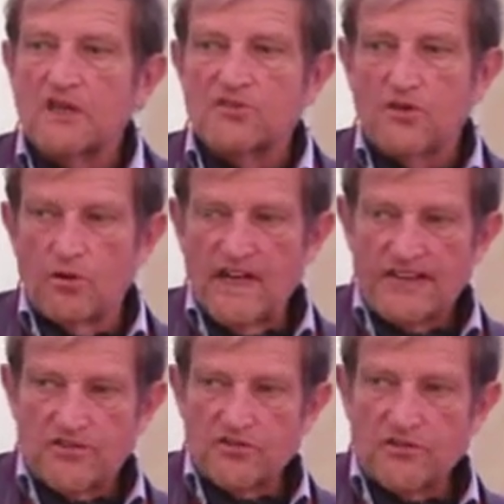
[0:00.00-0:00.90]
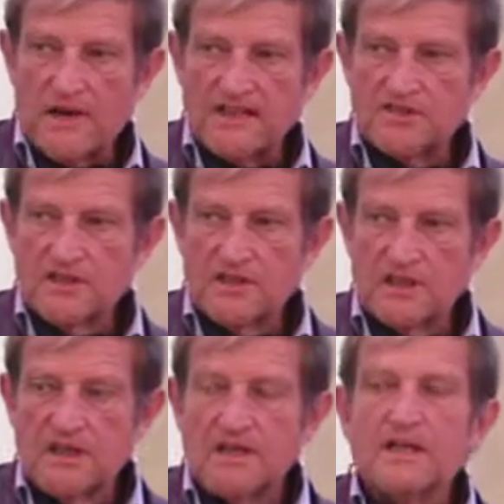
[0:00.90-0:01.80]
So later structure,
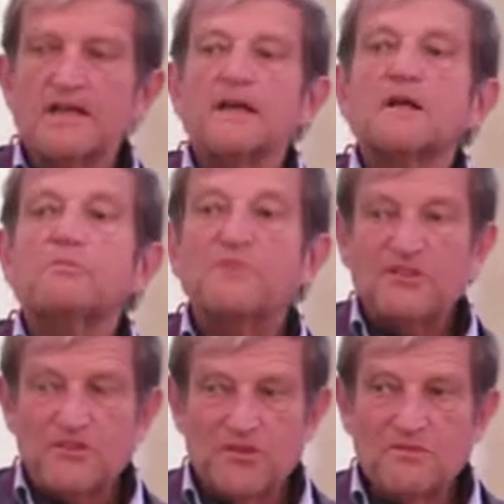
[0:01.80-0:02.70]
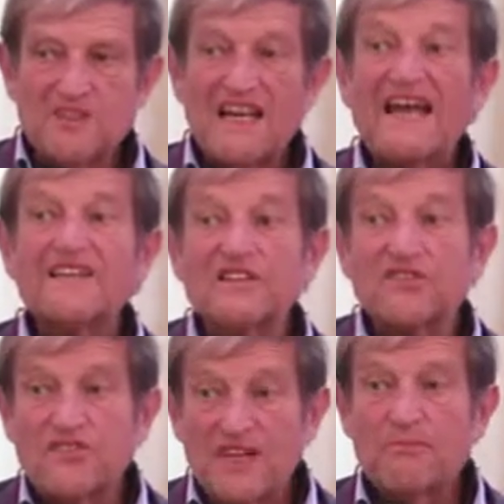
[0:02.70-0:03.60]
bitumen, and it
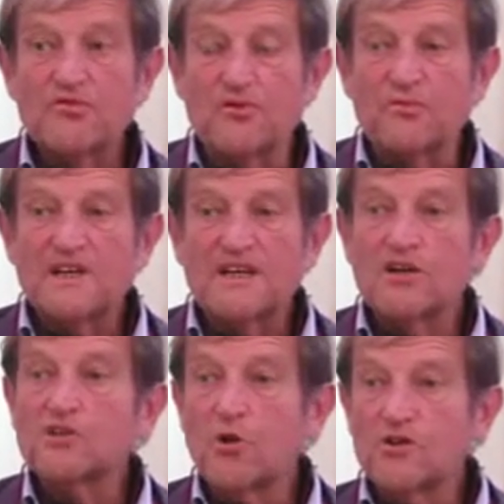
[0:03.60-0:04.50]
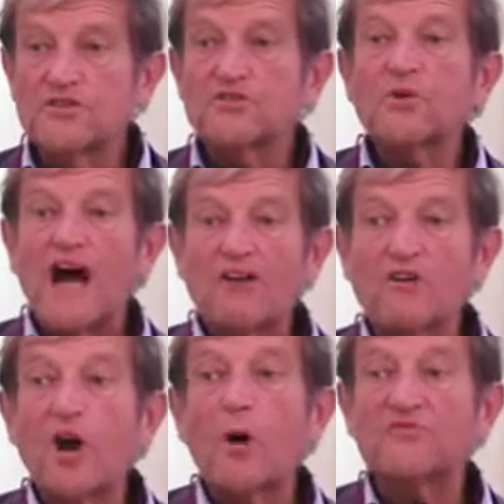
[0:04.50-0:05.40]
seems to be, according to
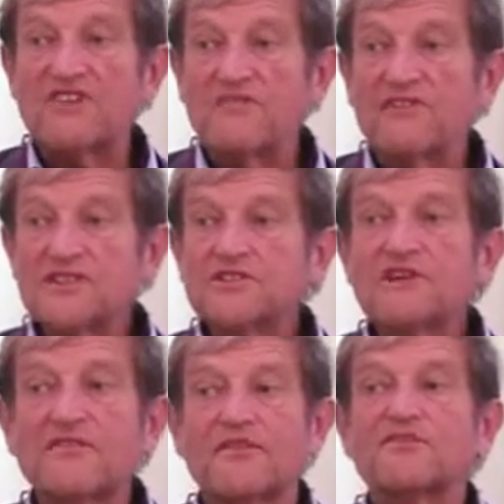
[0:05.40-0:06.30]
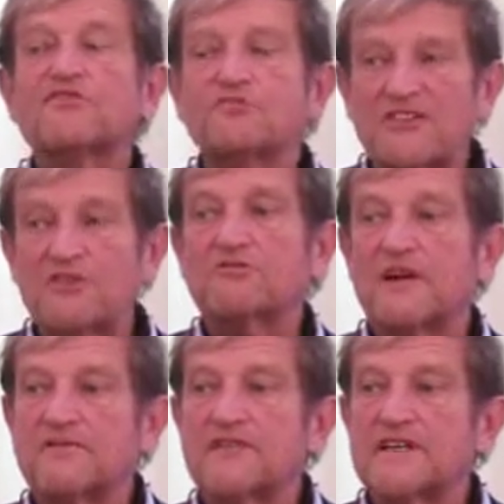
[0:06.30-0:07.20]
our observation of the
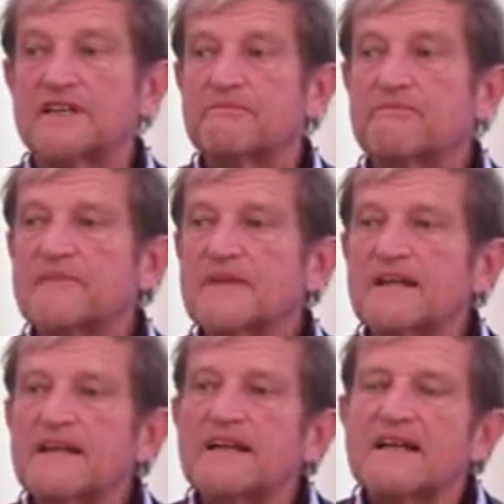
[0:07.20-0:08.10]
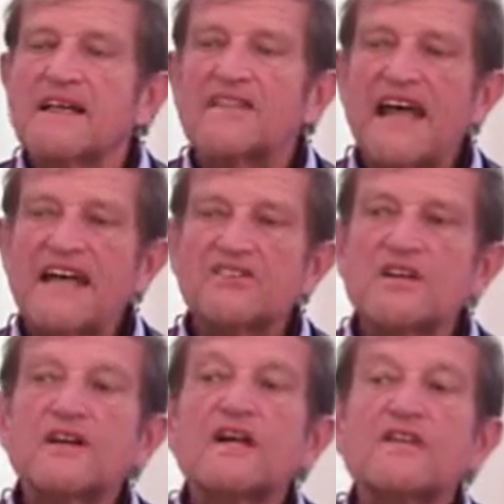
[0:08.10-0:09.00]
stratigraphy,
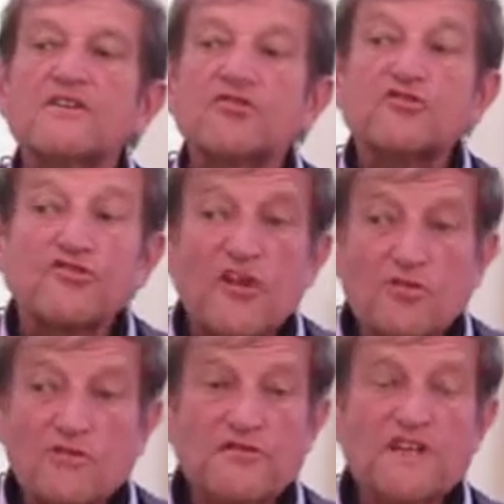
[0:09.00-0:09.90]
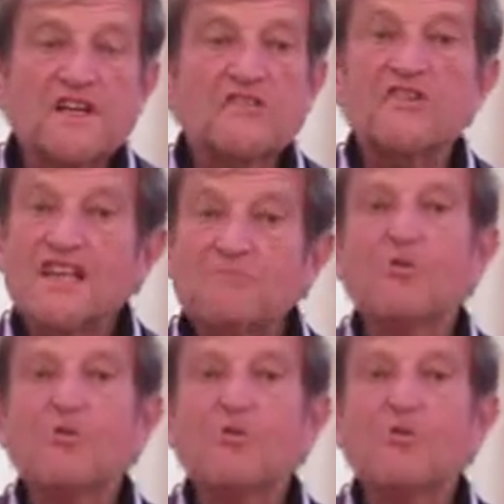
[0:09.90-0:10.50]
that the stone figures in